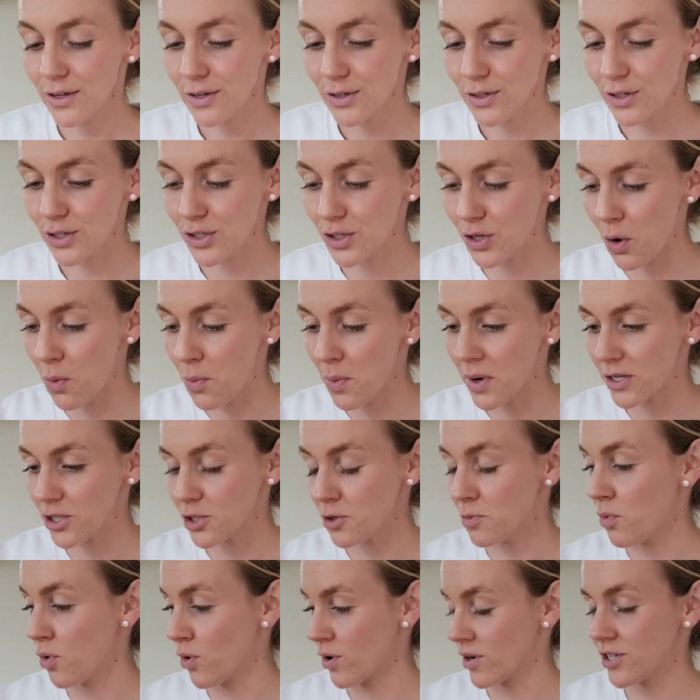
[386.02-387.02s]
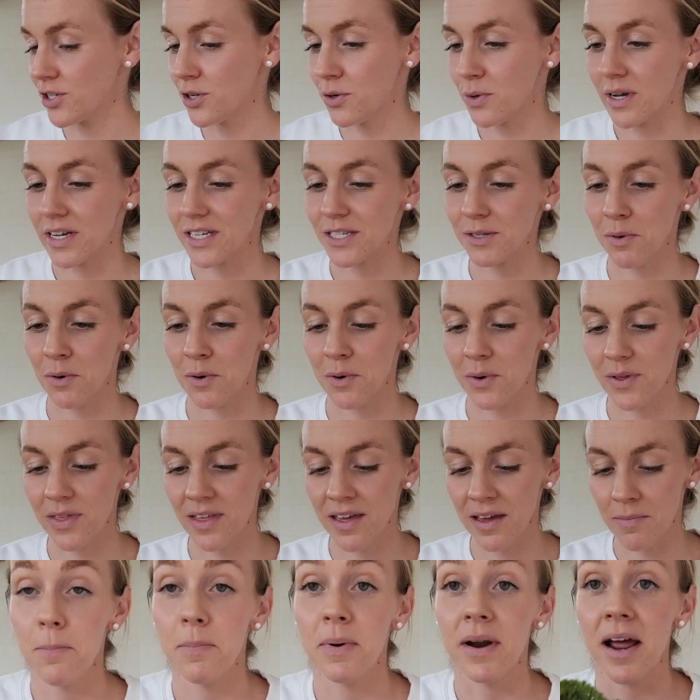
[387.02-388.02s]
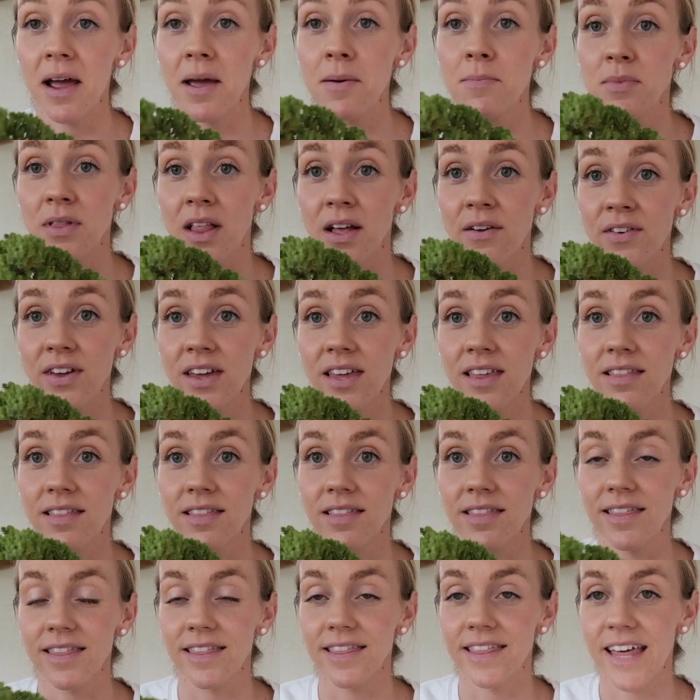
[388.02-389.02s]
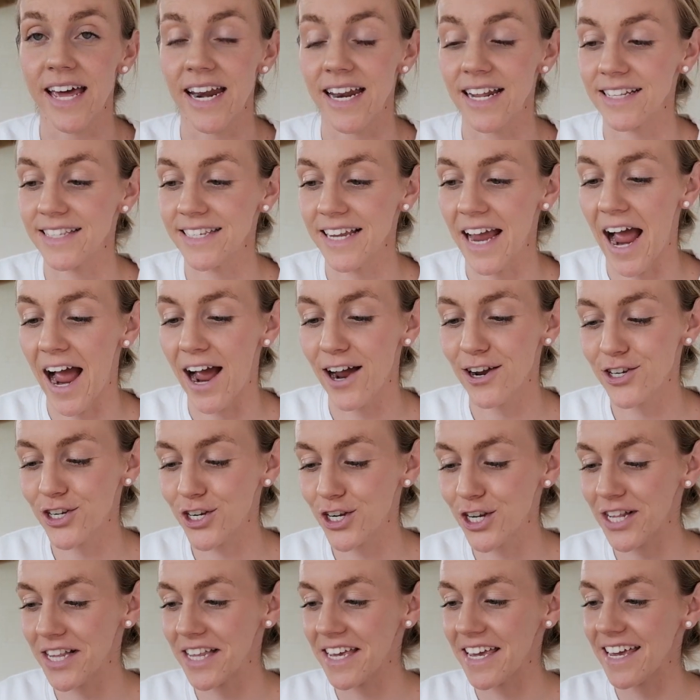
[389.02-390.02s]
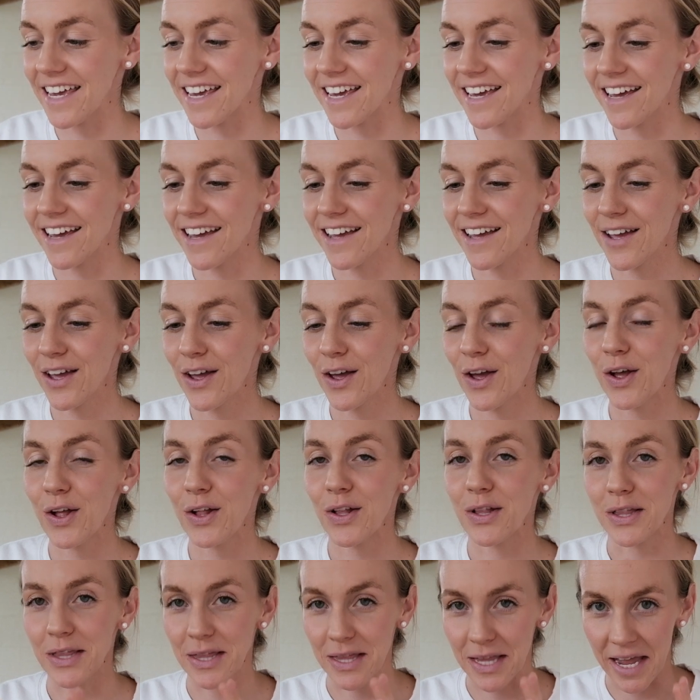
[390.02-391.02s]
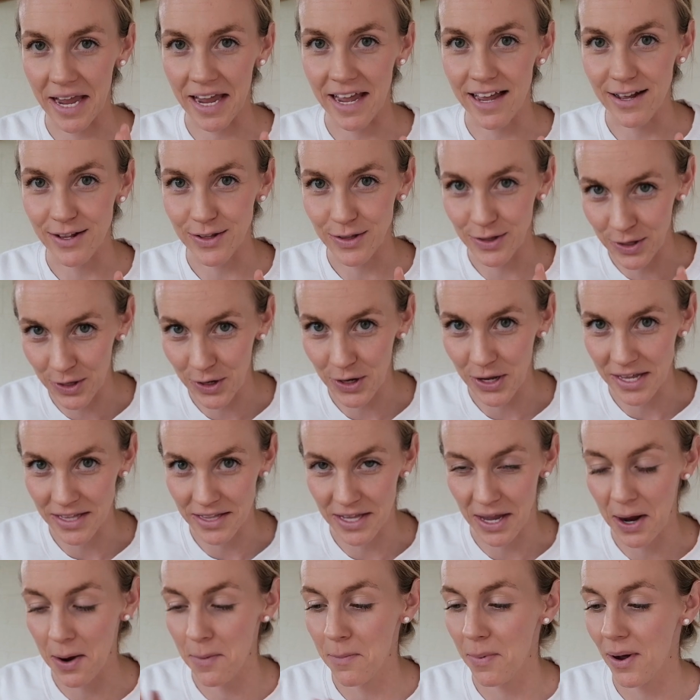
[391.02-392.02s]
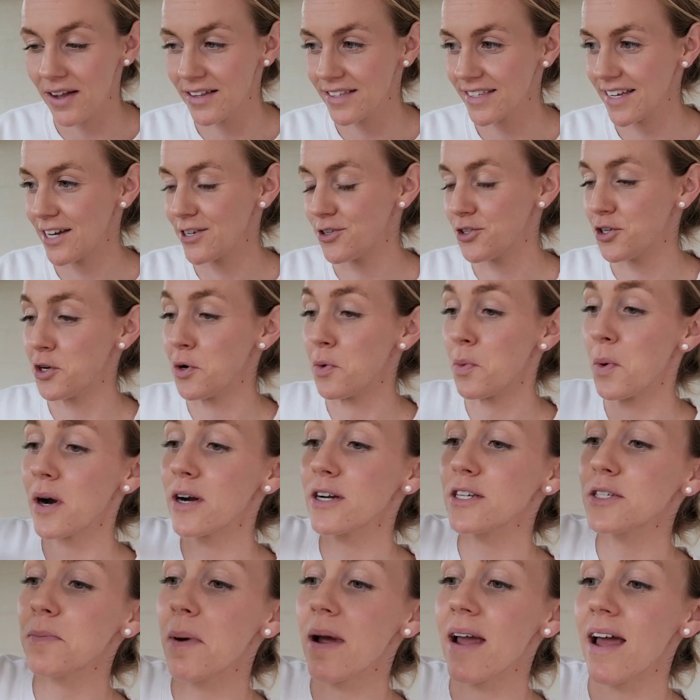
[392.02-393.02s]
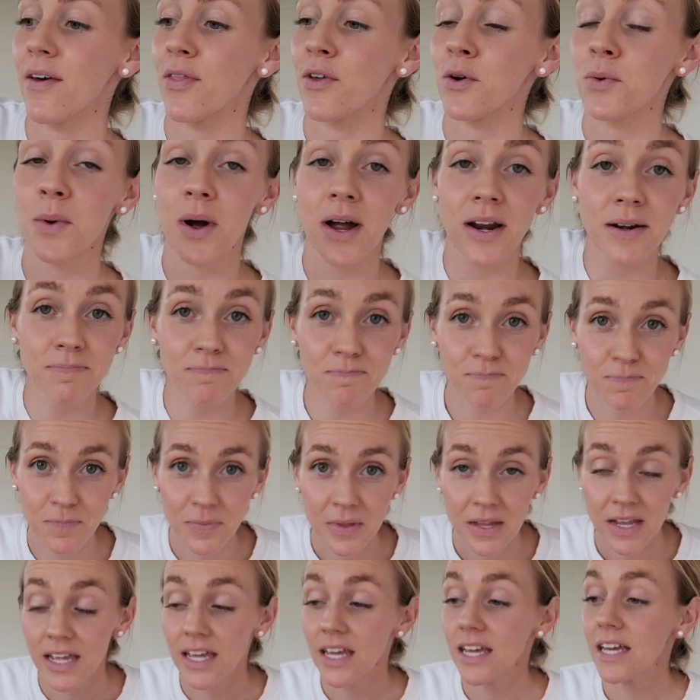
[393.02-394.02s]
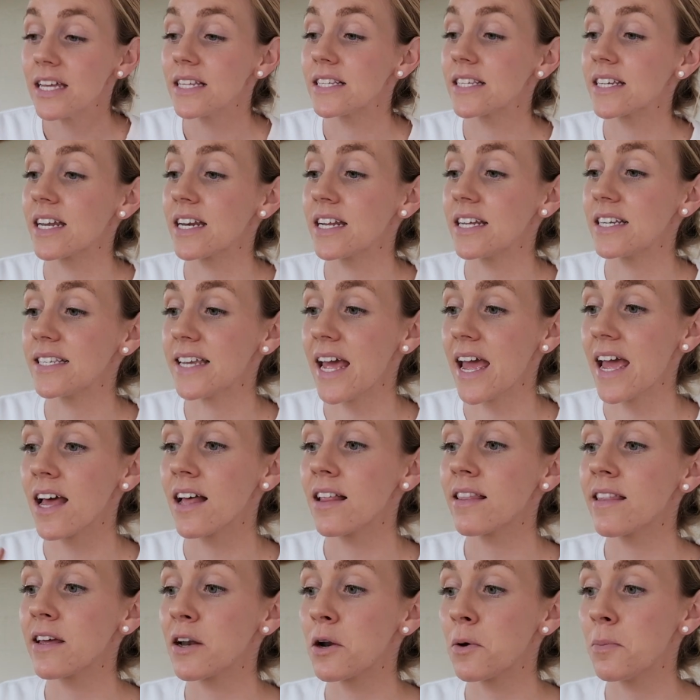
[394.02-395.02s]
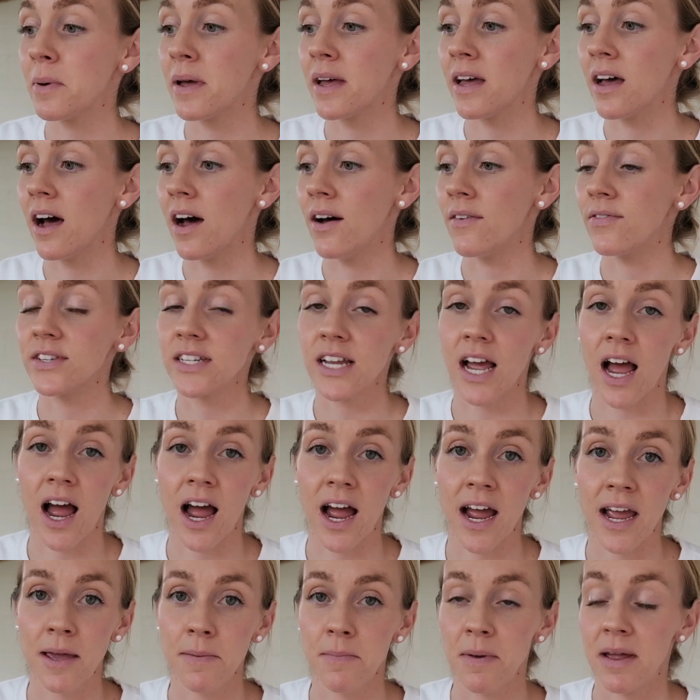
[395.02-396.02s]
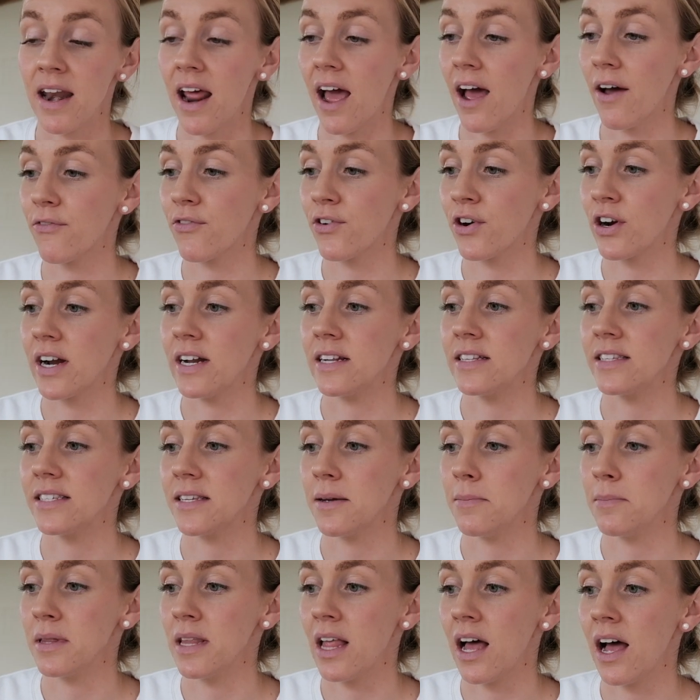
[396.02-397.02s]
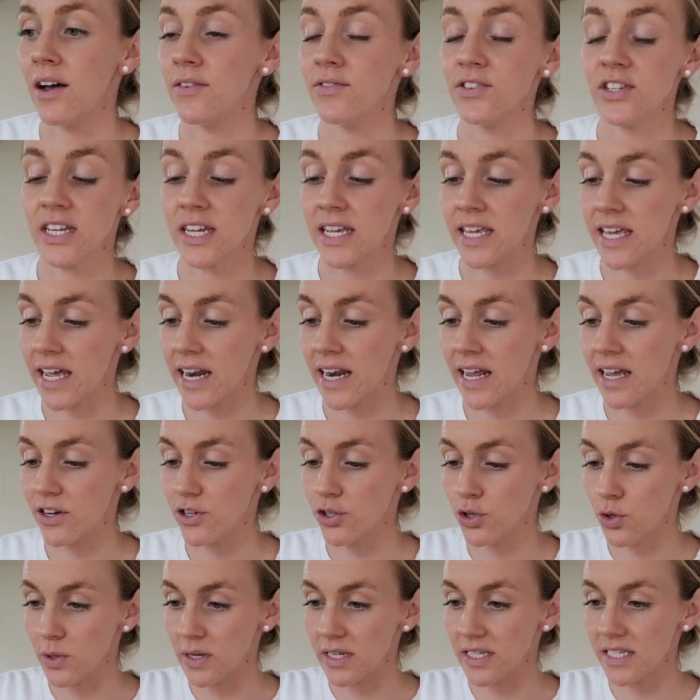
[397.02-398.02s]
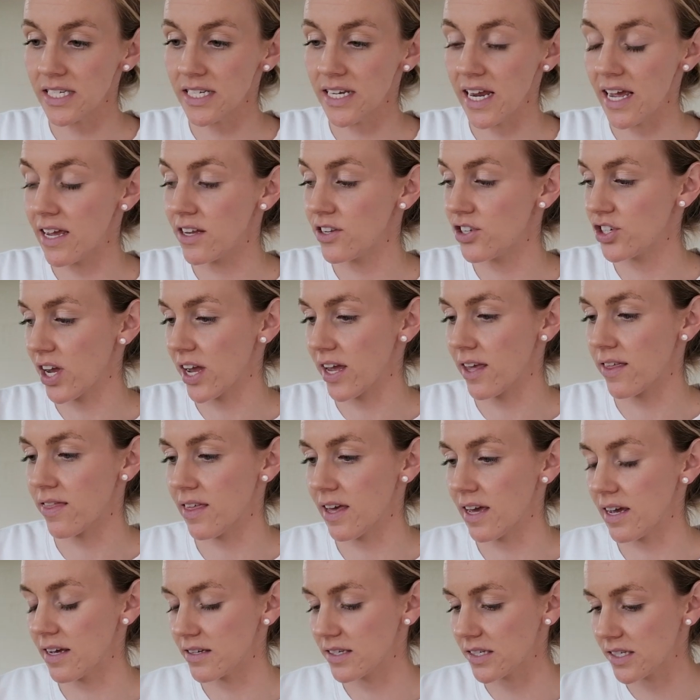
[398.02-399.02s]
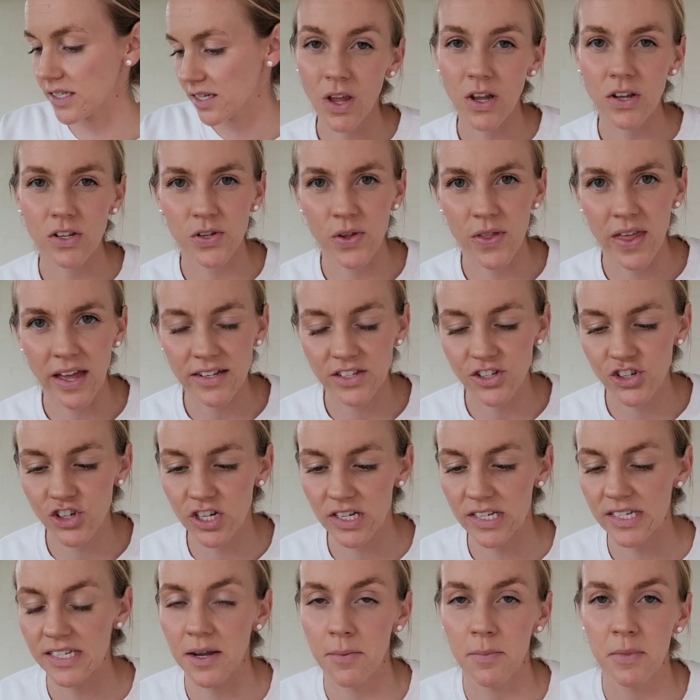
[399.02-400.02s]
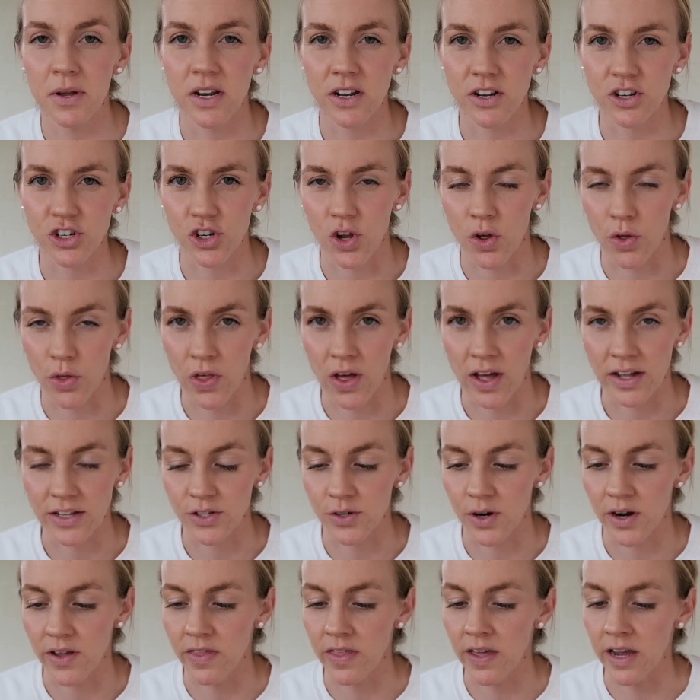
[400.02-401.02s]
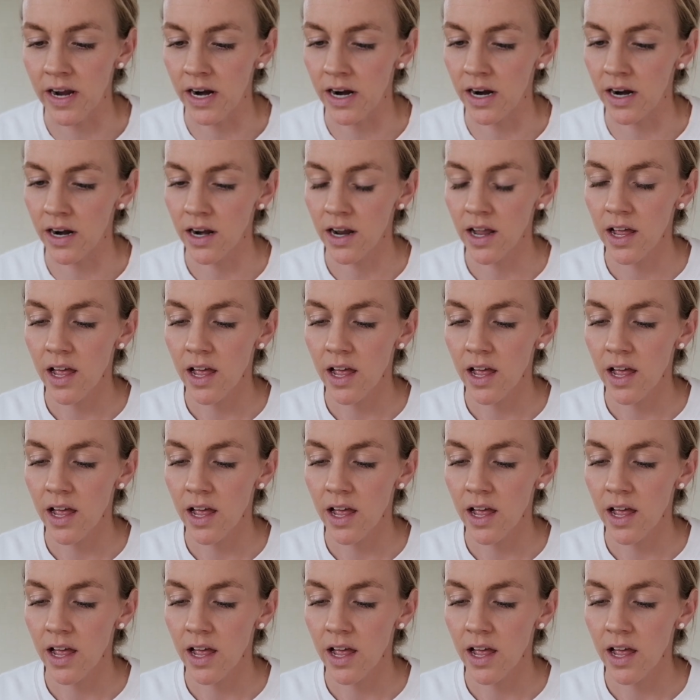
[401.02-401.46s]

so much more to explore with it, but I'm loving that it's actually like looking like a bonsai tree. Whereas my other one, it's gonna take a little bit of time and effort and some love to get it to a stage like this. So that's just some initial thoughts right there.